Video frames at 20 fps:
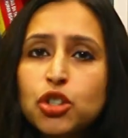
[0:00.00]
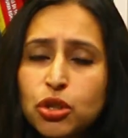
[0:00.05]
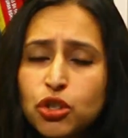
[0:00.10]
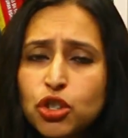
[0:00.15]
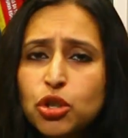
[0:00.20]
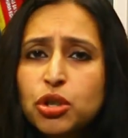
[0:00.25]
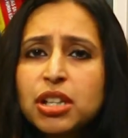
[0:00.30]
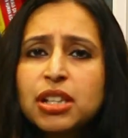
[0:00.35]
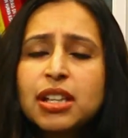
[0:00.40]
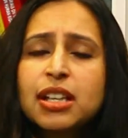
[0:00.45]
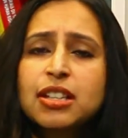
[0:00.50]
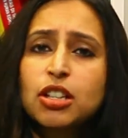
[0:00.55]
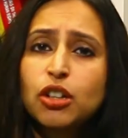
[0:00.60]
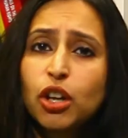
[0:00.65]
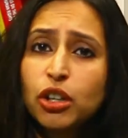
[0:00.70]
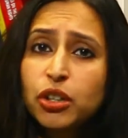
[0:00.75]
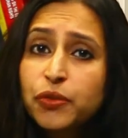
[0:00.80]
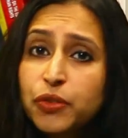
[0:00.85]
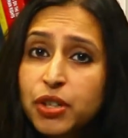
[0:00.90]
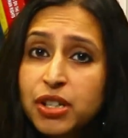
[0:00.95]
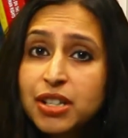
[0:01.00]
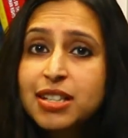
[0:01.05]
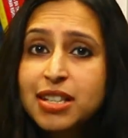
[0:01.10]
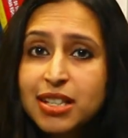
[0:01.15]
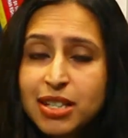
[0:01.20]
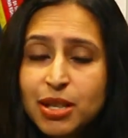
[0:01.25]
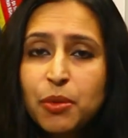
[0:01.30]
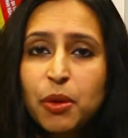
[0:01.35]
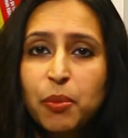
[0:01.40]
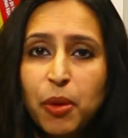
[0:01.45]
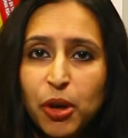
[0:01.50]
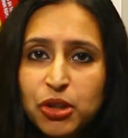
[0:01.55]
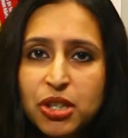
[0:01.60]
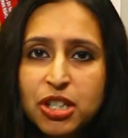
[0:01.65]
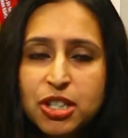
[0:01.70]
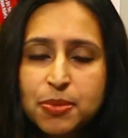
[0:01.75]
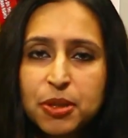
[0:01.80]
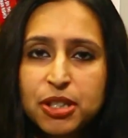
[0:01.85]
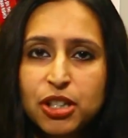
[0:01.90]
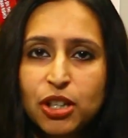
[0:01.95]
Today there's a lot of criticism about the
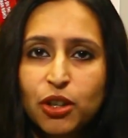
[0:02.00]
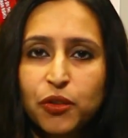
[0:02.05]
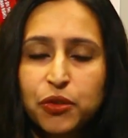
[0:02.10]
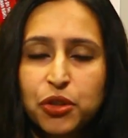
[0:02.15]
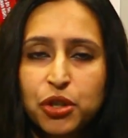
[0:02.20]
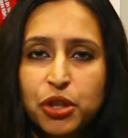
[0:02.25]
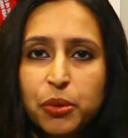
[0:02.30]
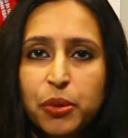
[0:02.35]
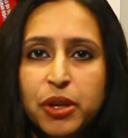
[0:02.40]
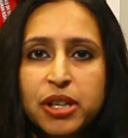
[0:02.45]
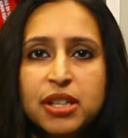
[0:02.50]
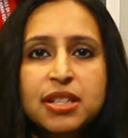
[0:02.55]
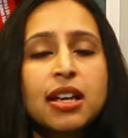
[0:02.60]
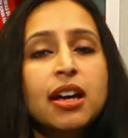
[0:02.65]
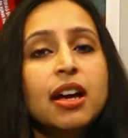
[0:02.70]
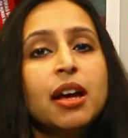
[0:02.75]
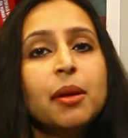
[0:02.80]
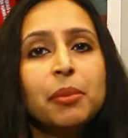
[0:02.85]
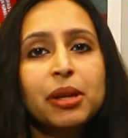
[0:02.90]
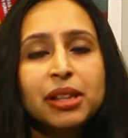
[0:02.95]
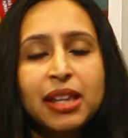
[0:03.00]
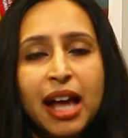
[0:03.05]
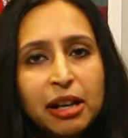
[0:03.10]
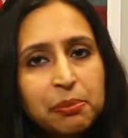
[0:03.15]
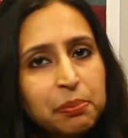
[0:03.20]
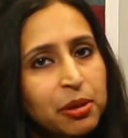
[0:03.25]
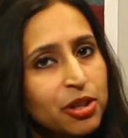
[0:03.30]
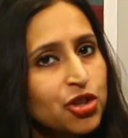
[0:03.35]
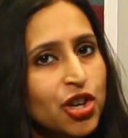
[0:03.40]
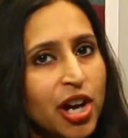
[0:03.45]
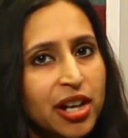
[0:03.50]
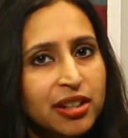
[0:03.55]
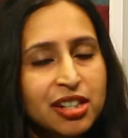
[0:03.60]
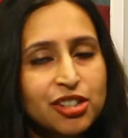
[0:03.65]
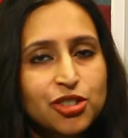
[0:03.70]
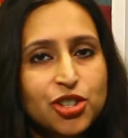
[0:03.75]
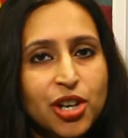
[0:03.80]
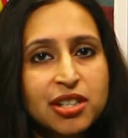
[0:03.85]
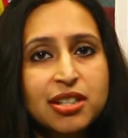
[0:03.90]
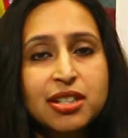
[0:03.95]
splitting of three ways, but that
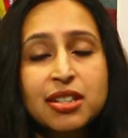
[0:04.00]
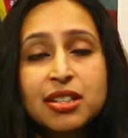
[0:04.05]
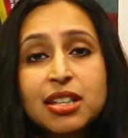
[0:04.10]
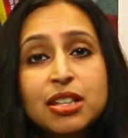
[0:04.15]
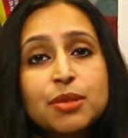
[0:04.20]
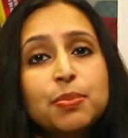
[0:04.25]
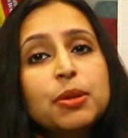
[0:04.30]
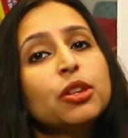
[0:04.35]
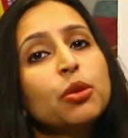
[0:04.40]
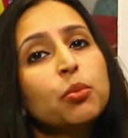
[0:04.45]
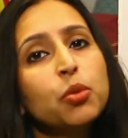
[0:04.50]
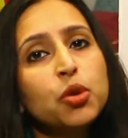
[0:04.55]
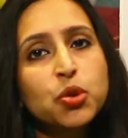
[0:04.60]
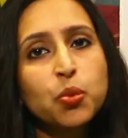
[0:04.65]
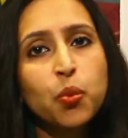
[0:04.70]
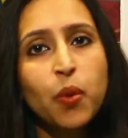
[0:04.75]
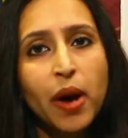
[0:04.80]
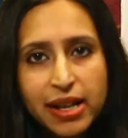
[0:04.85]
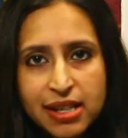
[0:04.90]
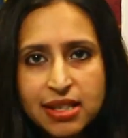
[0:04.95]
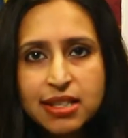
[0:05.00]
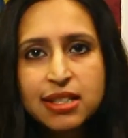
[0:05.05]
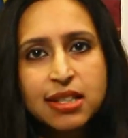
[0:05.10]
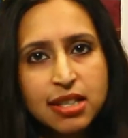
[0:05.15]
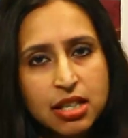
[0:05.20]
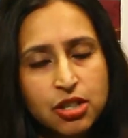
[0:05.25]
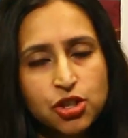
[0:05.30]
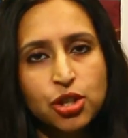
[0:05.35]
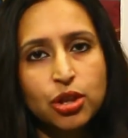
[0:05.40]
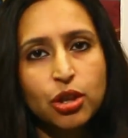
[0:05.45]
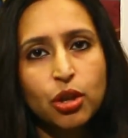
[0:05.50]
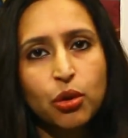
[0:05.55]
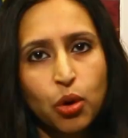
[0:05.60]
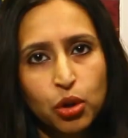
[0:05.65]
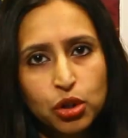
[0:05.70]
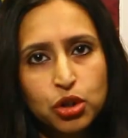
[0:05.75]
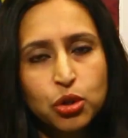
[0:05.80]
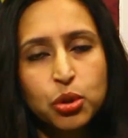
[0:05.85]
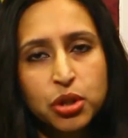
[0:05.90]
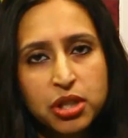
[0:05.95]
panchayati justice has been the most wise decision the
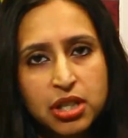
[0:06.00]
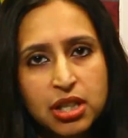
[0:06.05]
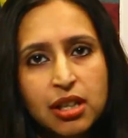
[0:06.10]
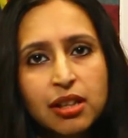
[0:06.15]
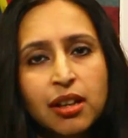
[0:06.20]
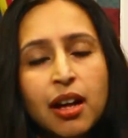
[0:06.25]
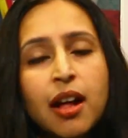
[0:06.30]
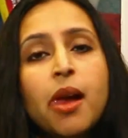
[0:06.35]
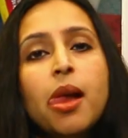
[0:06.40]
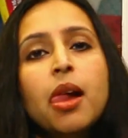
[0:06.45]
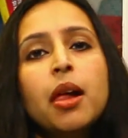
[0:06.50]
court could take,